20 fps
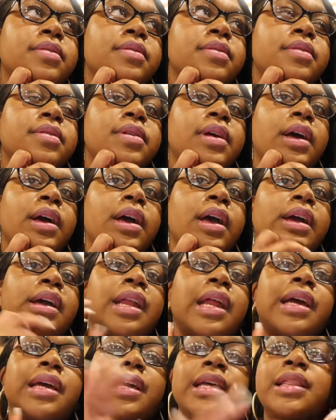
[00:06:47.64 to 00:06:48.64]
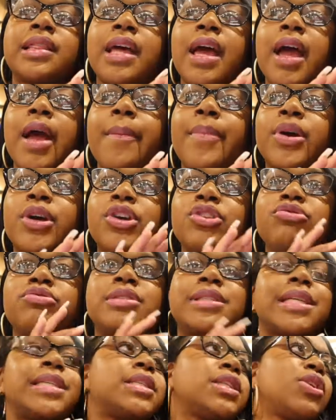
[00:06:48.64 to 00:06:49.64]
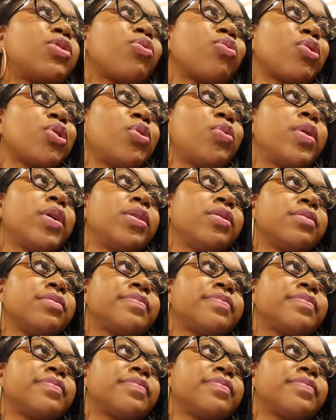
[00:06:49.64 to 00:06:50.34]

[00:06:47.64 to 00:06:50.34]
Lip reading: Okay, can I get that? But can you season it real well?